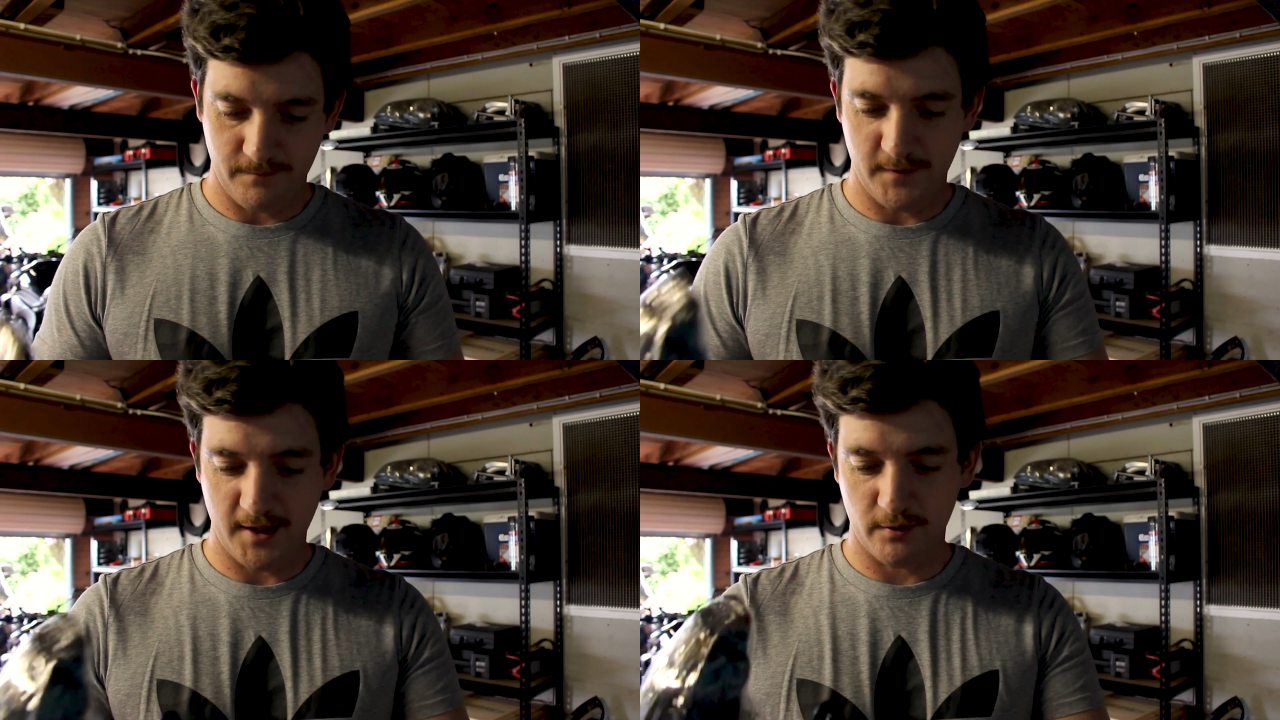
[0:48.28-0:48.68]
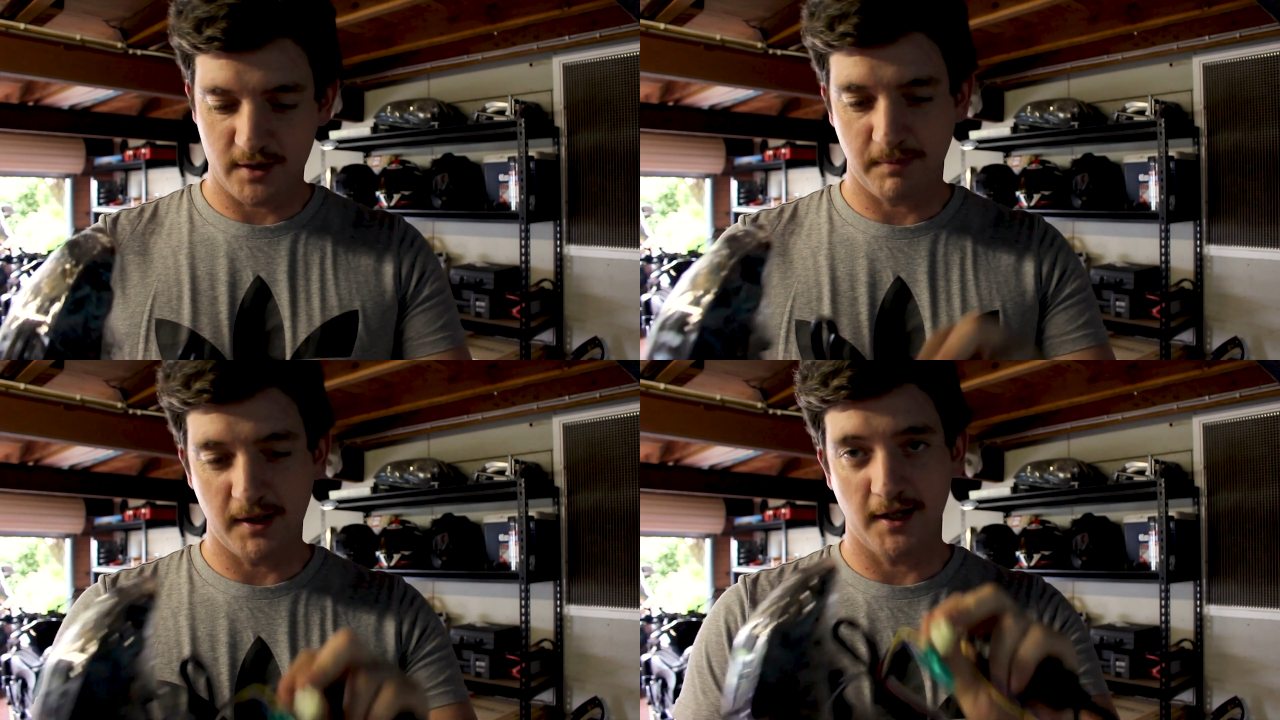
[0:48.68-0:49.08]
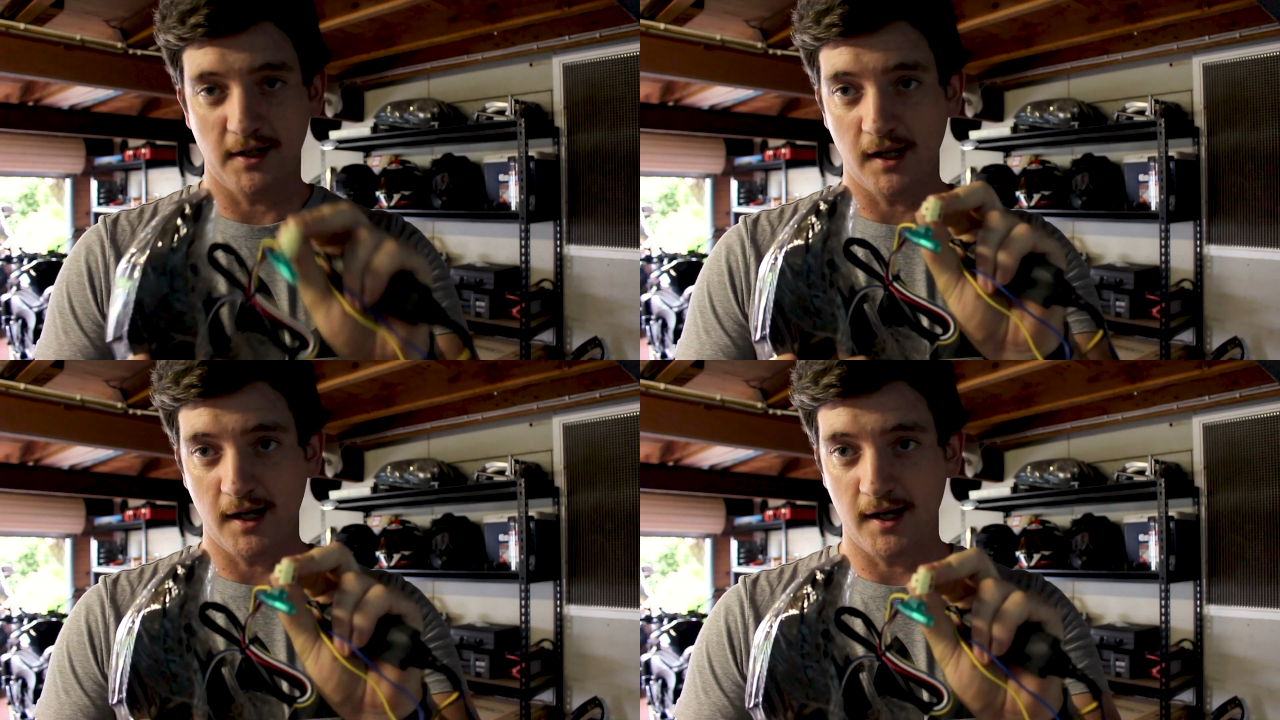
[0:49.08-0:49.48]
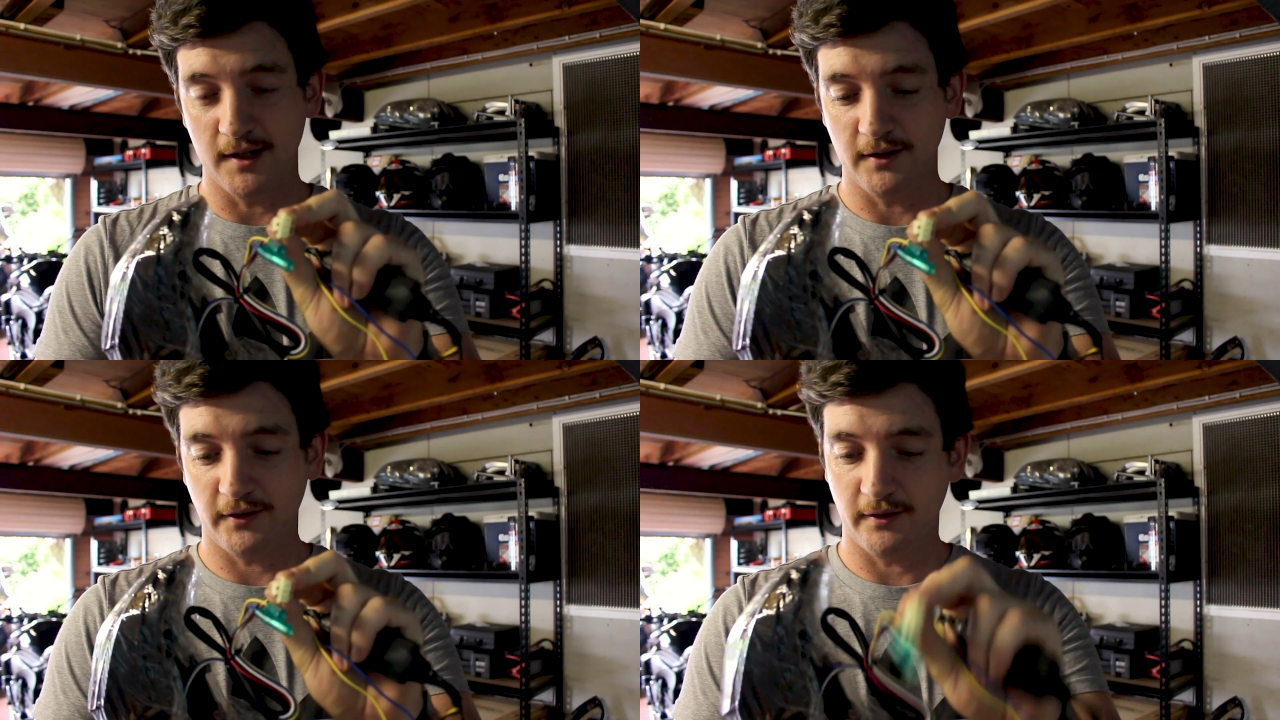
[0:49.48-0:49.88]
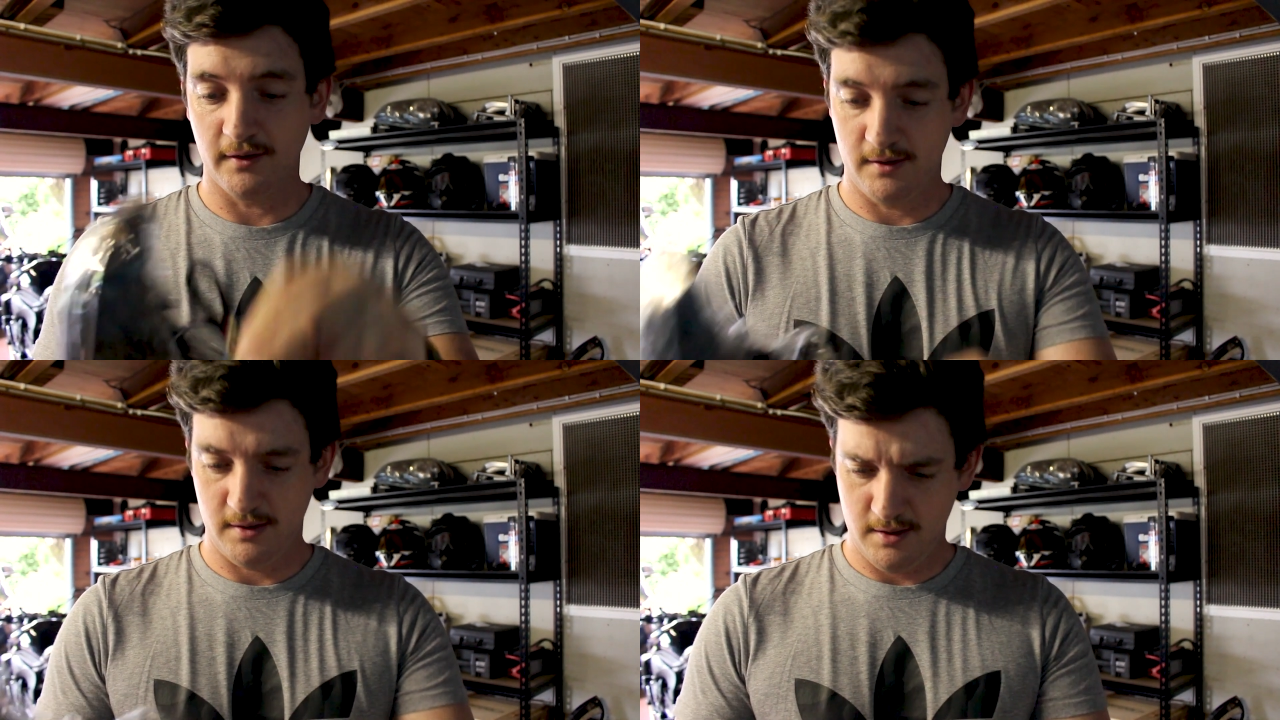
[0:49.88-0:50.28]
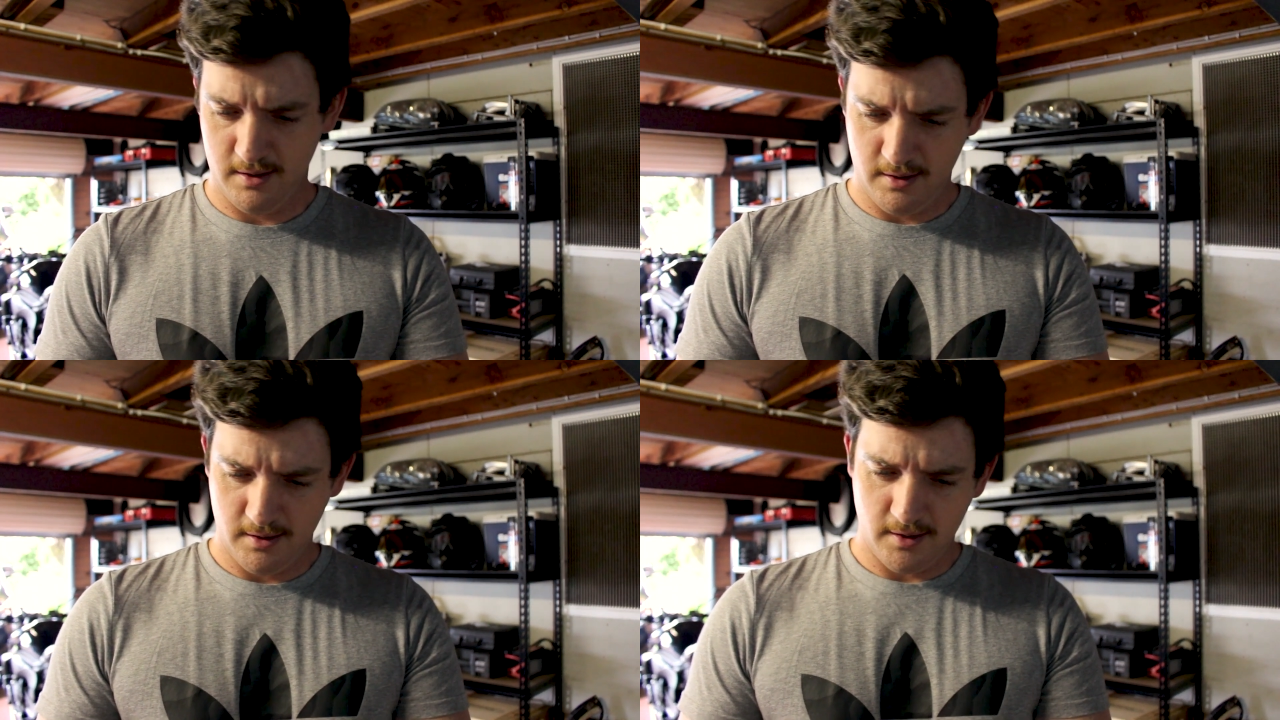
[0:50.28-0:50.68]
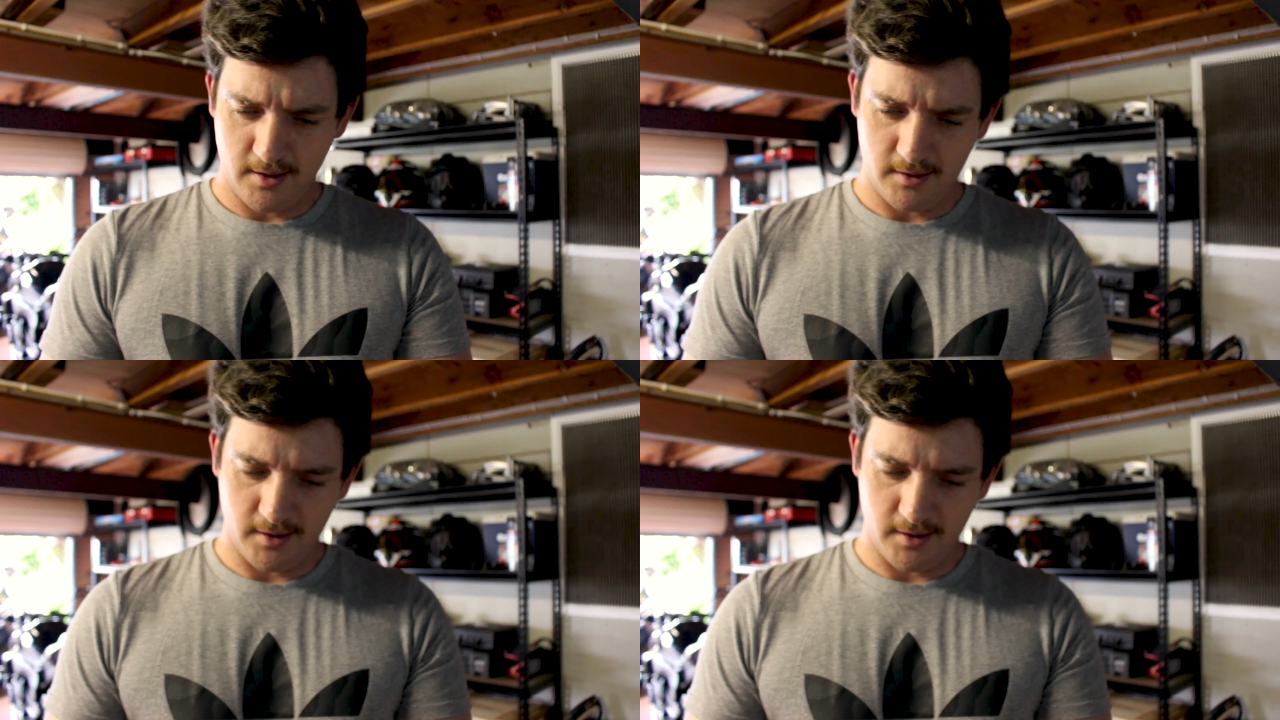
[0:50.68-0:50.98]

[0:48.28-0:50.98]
that'll just plug into the harness. I